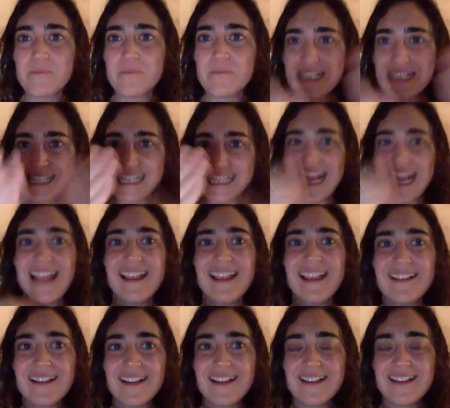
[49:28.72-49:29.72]

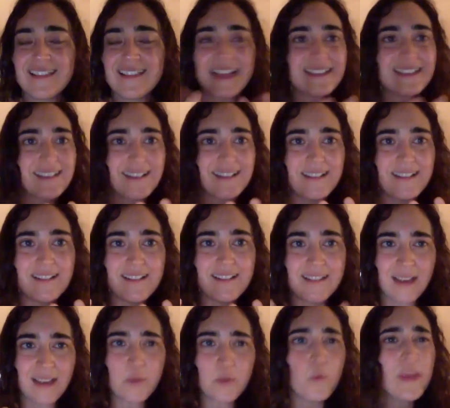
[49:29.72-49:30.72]
saying that
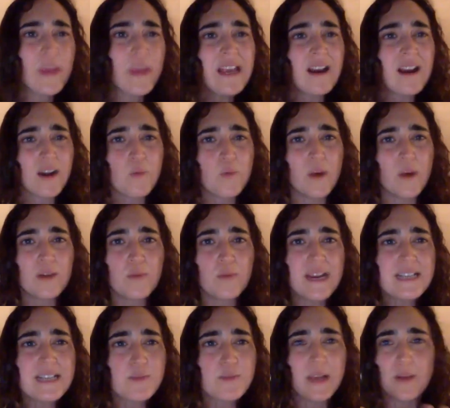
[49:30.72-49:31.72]
that we are one
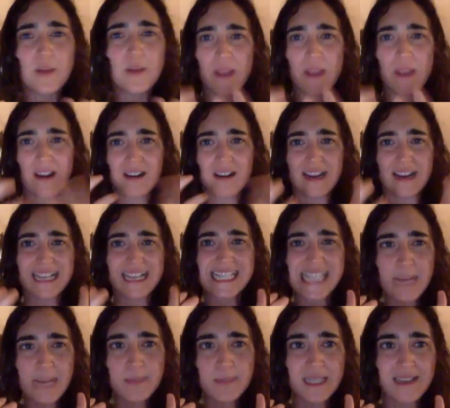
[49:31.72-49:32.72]
race we, we are
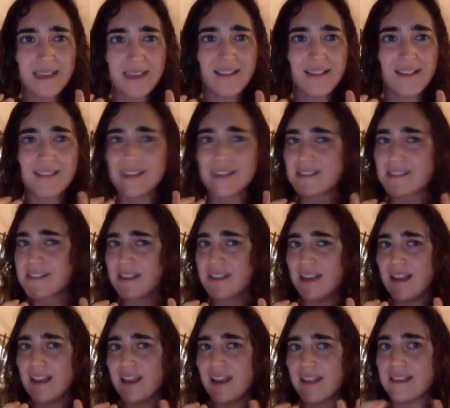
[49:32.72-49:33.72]
accepting this
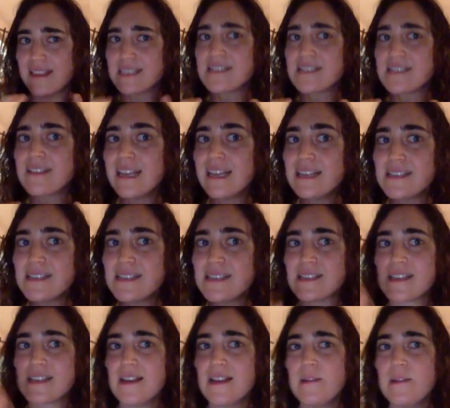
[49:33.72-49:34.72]
this
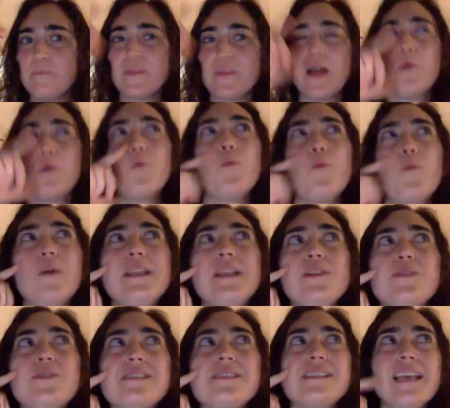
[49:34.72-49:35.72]
thesis now when
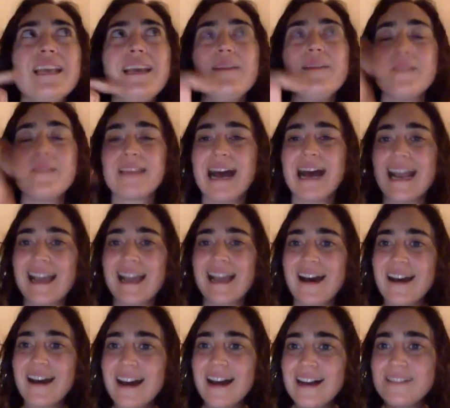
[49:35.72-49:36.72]
you see the
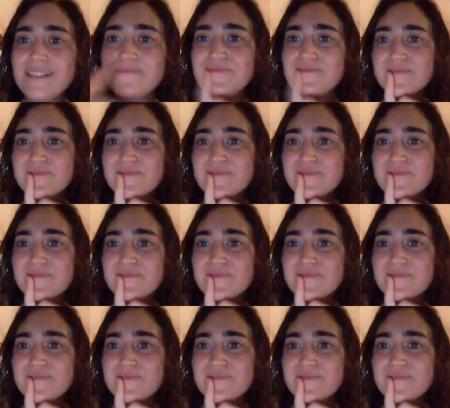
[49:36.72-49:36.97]
halacha